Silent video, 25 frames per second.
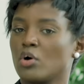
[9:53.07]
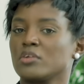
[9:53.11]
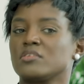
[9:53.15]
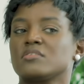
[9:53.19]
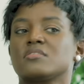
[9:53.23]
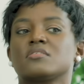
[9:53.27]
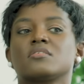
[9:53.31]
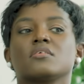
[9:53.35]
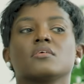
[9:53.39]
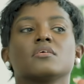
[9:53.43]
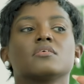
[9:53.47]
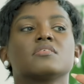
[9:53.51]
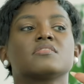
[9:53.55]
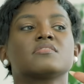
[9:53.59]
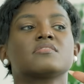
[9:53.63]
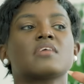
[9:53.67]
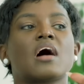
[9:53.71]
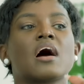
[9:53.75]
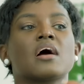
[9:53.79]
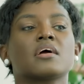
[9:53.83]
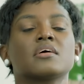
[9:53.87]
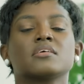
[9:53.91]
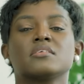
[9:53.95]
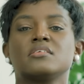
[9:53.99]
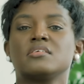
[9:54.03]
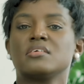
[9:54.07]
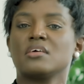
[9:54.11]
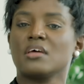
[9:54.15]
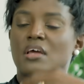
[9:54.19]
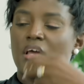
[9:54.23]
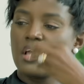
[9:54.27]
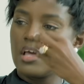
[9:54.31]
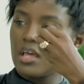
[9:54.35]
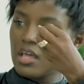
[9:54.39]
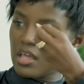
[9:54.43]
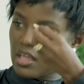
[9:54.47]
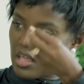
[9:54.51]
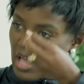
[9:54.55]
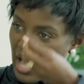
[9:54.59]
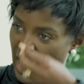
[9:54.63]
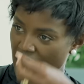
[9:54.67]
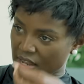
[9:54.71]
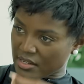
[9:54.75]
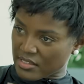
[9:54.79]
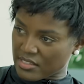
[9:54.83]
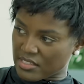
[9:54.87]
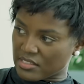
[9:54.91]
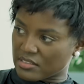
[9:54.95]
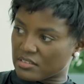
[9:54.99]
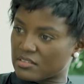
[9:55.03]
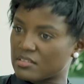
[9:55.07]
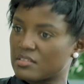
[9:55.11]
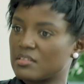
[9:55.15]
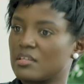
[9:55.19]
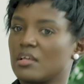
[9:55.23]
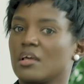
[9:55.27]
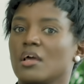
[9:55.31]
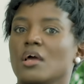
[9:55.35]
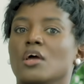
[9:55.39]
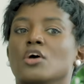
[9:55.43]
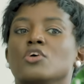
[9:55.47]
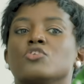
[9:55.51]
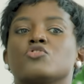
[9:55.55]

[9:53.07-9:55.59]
got sagged and it's